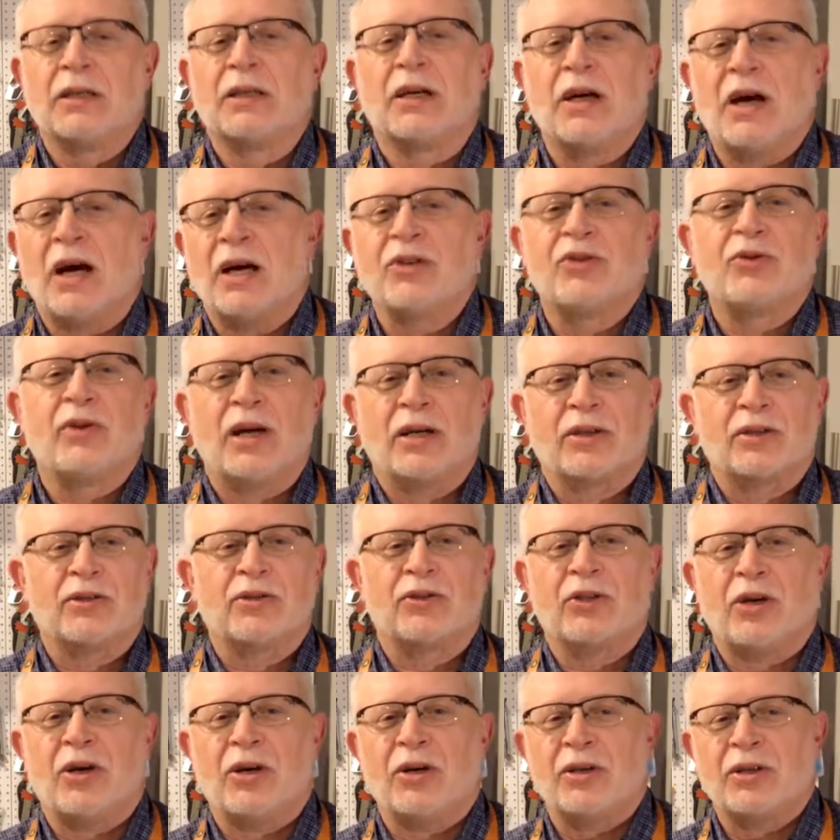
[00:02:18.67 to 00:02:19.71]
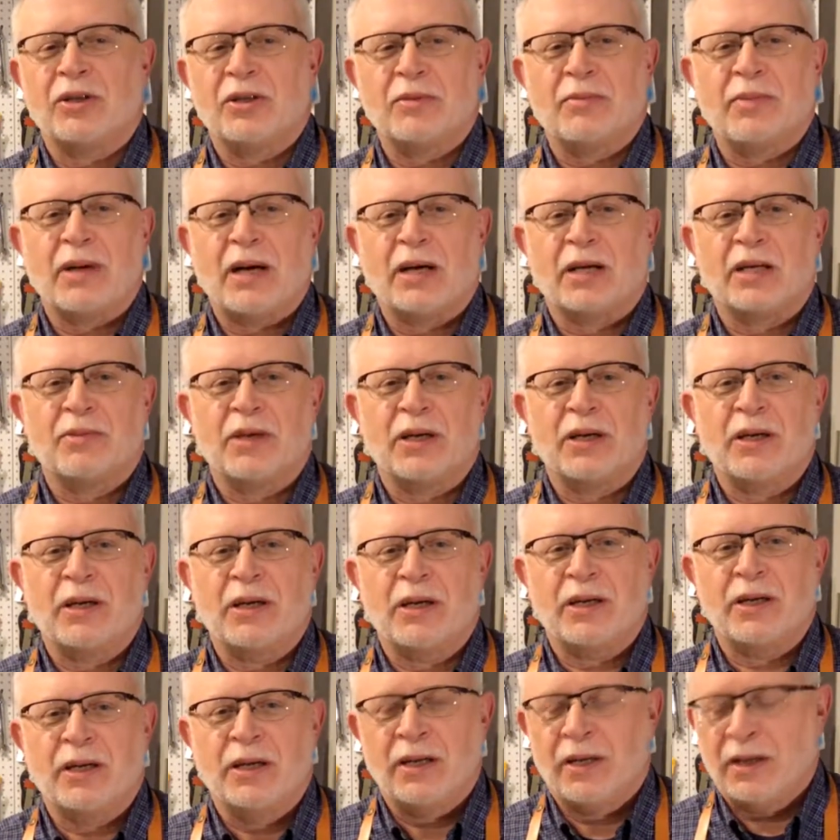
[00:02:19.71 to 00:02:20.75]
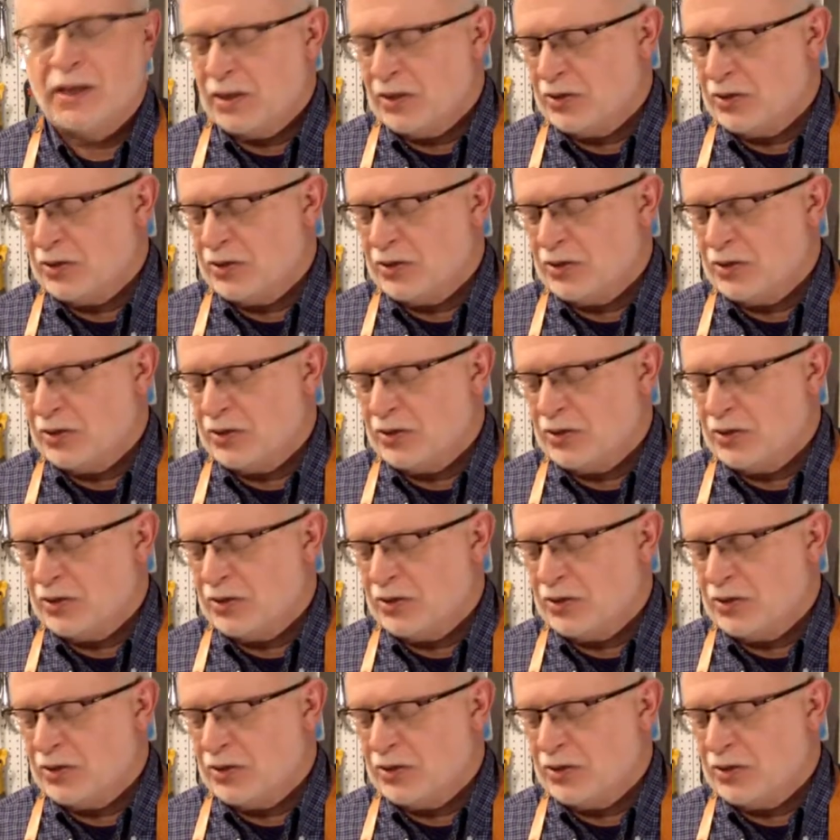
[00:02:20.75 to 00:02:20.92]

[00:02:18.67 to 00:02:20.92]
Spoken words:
contractor saw in the back of my head.